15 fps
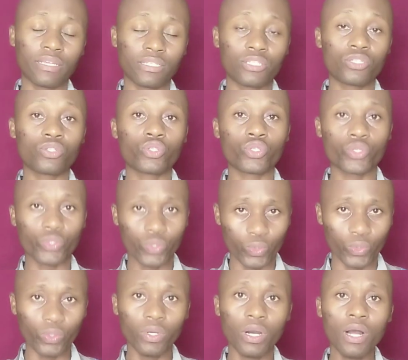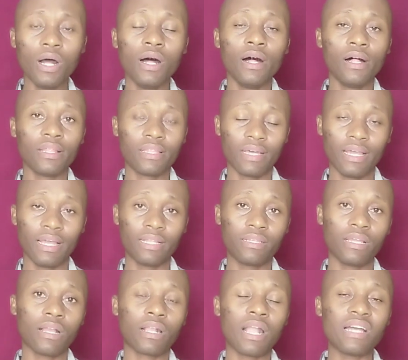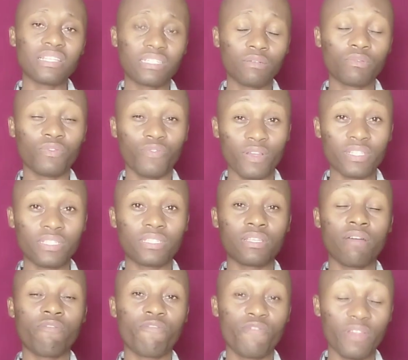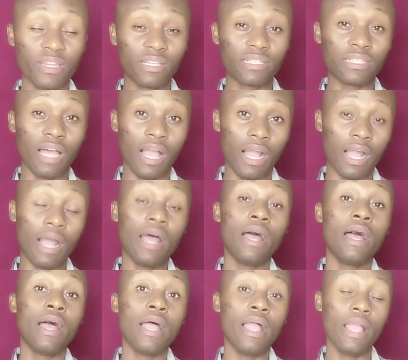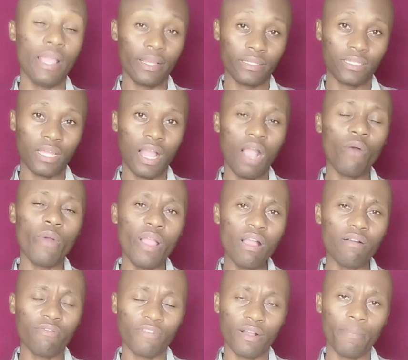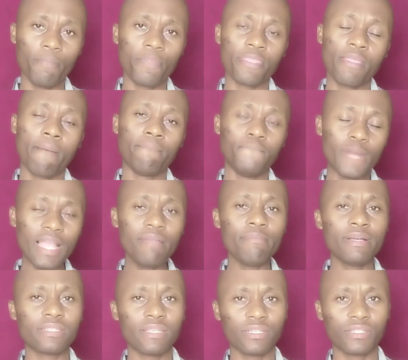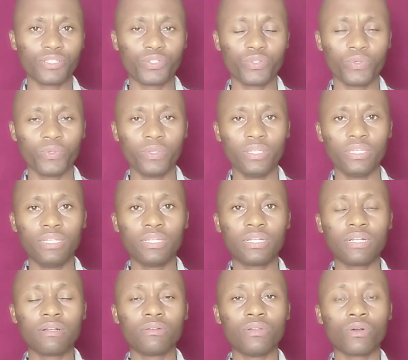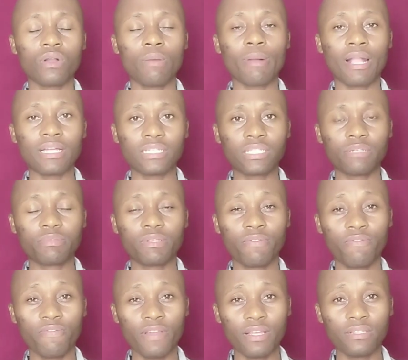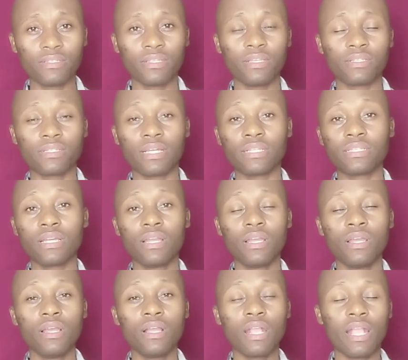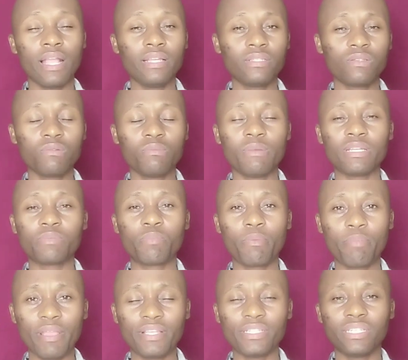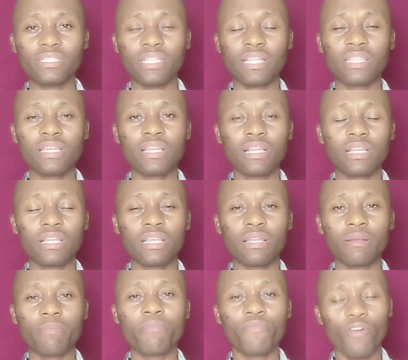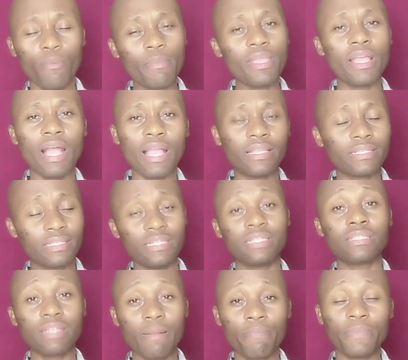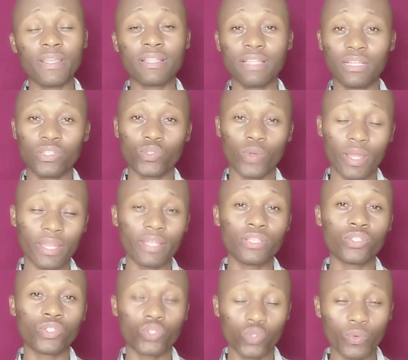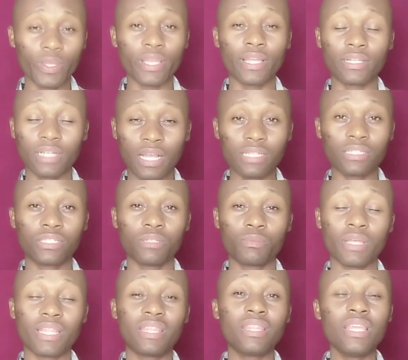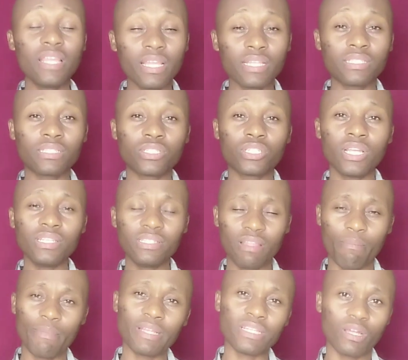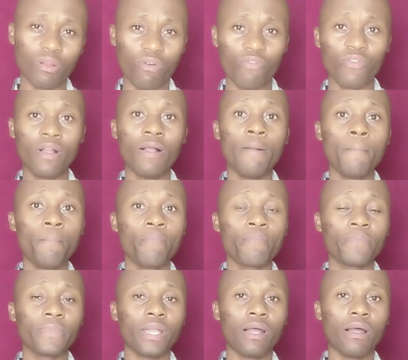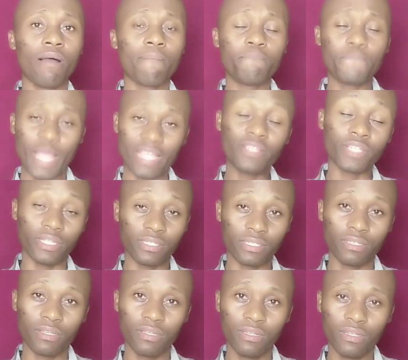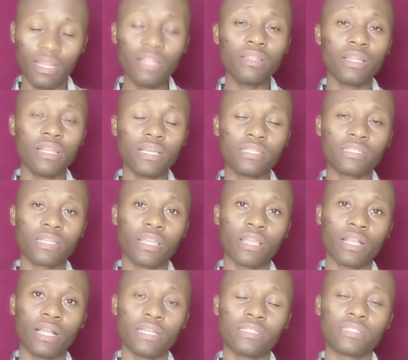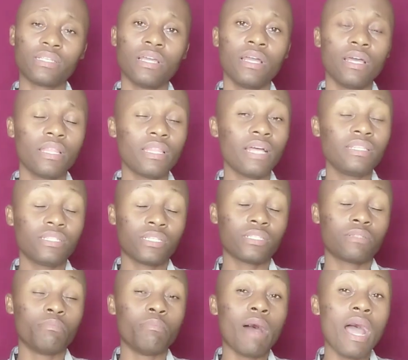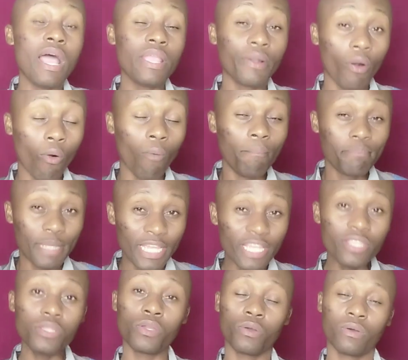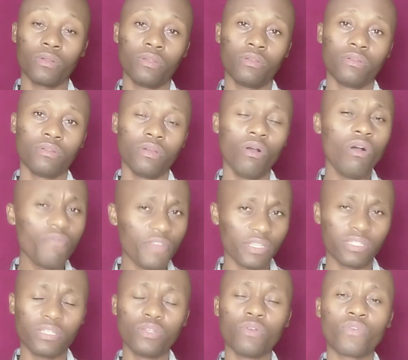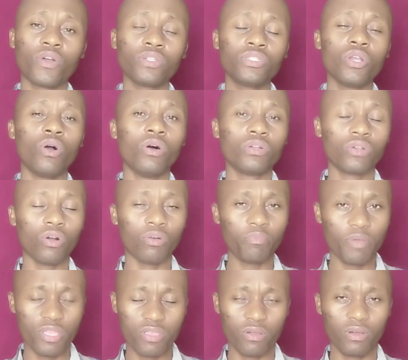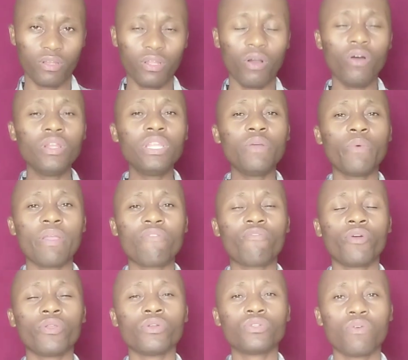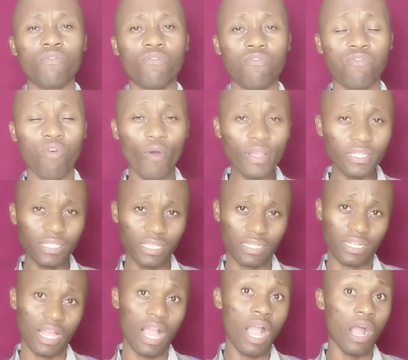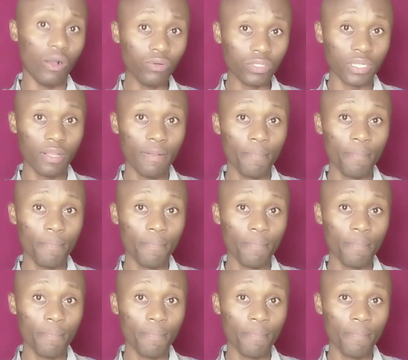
it's true that Kaizer Chiefs fans' feelings are hurt. However, my message to Ilokama Kaizer Chiefs fans is that, guys, you must be patient. I think for me, I see something that Zwane is doing at Kaizer Chiefs. I think it's just a matter of patience. Nonetheless, okay, guys, that's just my opinion. Obviously, you've got your own opinion. The only way for you to voice it out,